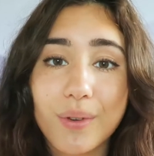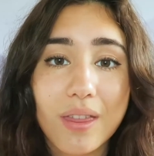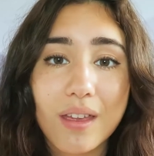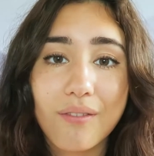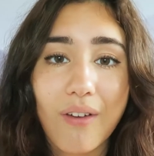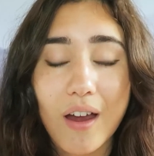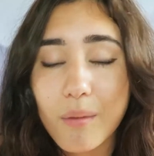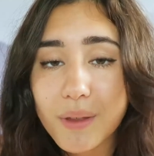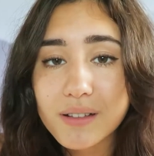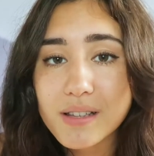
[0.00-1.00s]
with the
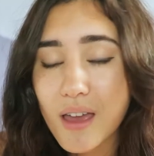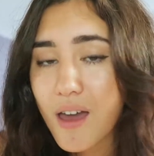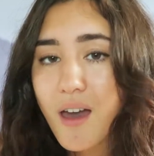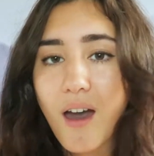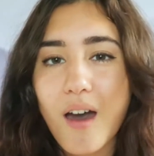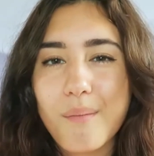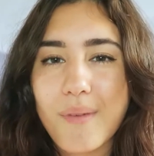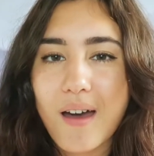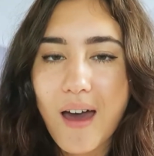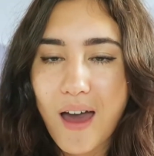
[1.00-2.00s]
environment.
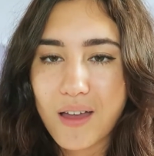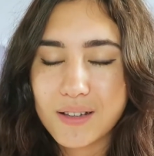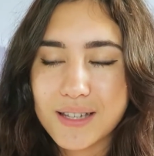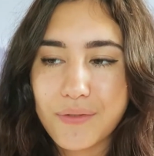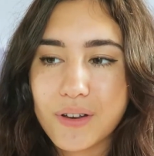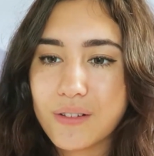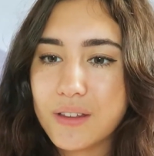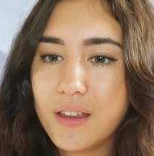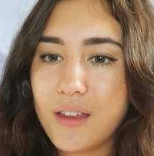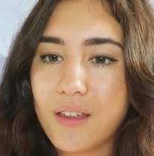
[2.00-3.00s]
I
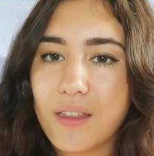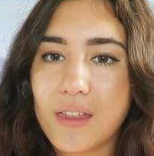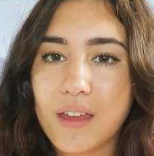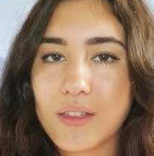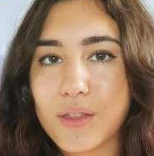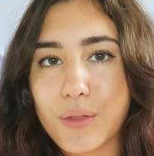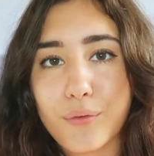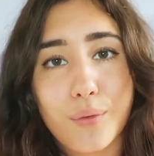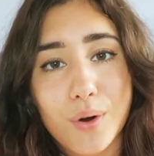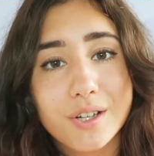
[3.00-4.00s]
definitely think that the
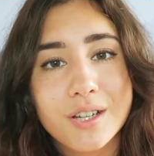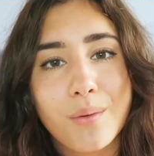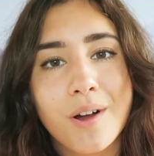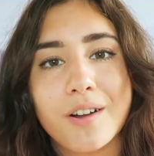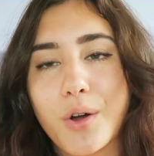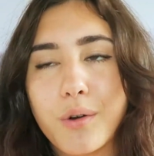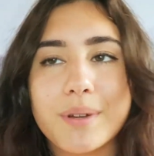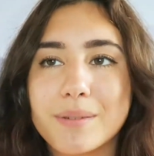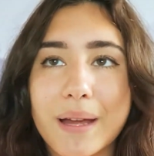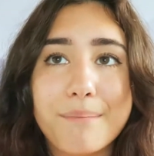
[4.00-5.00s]
foraging walk
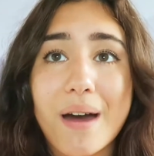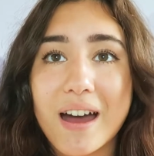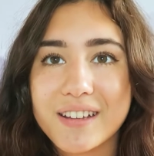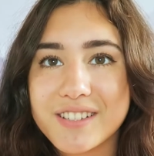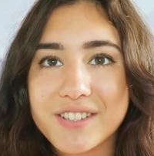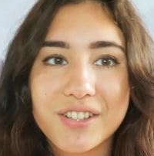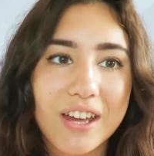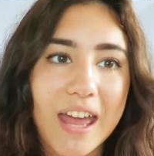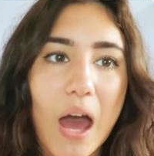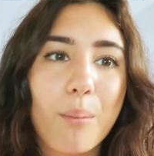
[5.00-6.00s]
opened my mind to
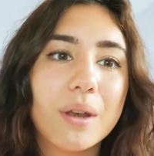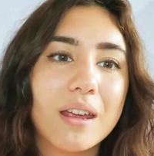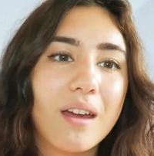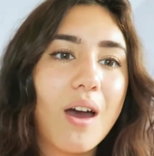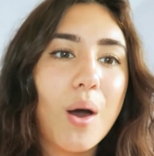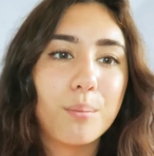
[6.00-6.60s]
like how many